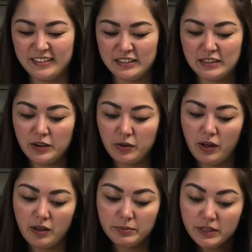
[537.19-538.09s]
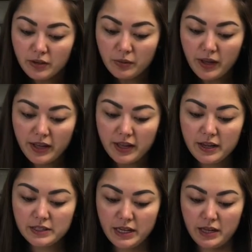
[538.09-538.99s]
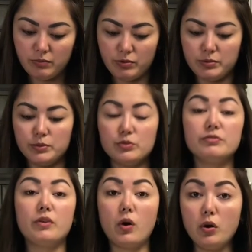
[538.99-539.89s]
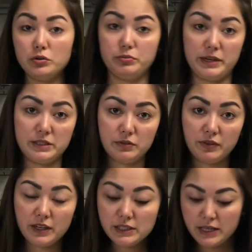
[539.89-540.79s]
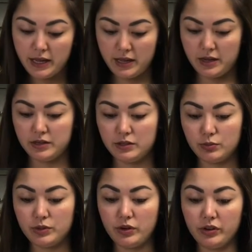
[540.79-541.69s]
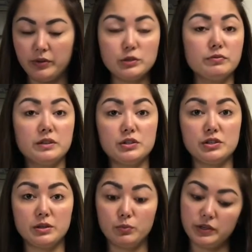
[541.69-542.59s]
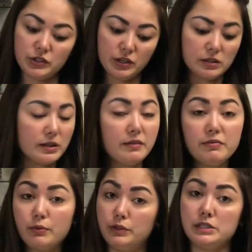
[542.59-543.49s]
So I'm gonna go ahead and remove all the rest of it, and we are going to finish it with just a very